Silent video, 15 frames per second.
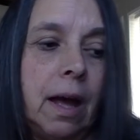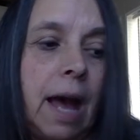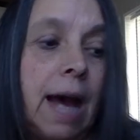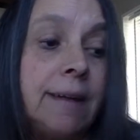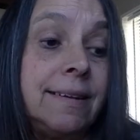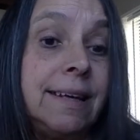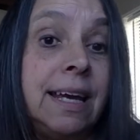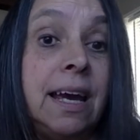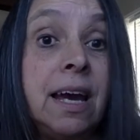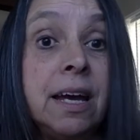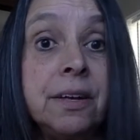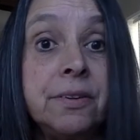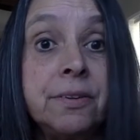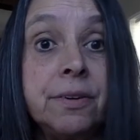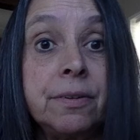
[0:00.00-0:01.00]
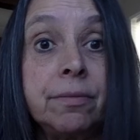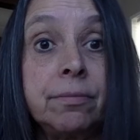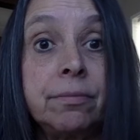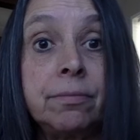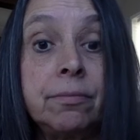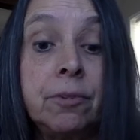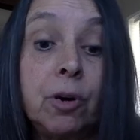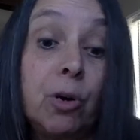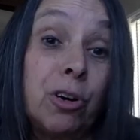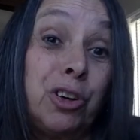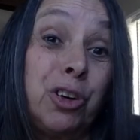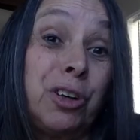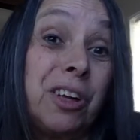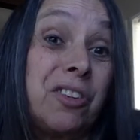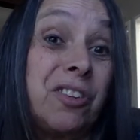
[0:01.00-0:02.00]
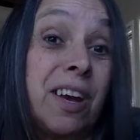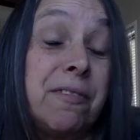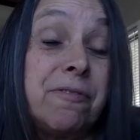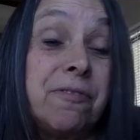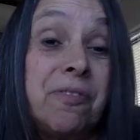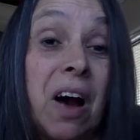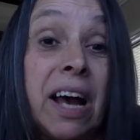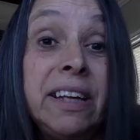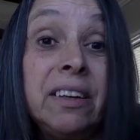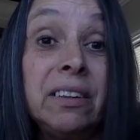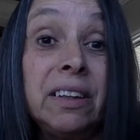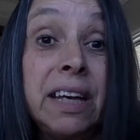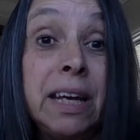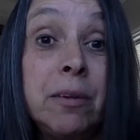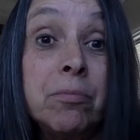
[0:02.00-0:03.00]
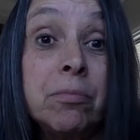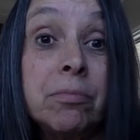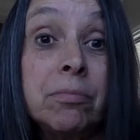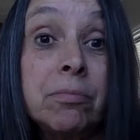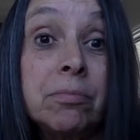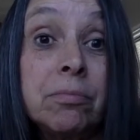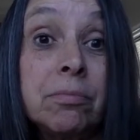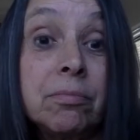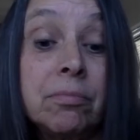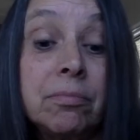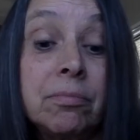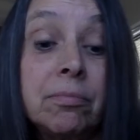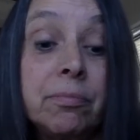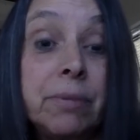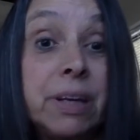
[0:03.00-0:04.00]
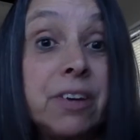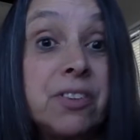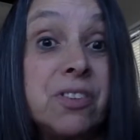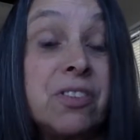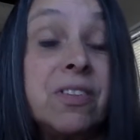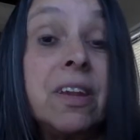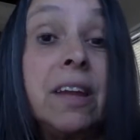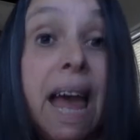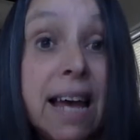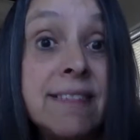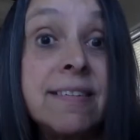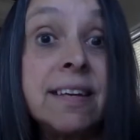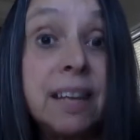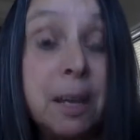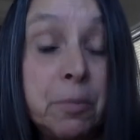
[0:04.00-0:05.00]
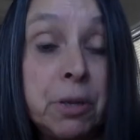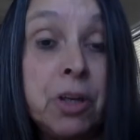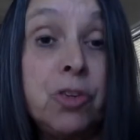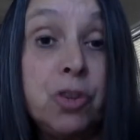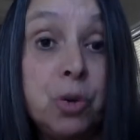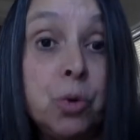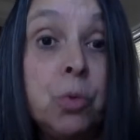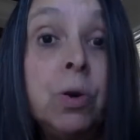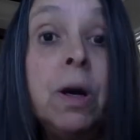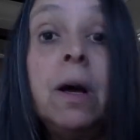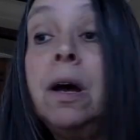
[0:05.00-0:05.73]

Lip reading: At the end, or you could say finally, because this is the last thing I'm going to do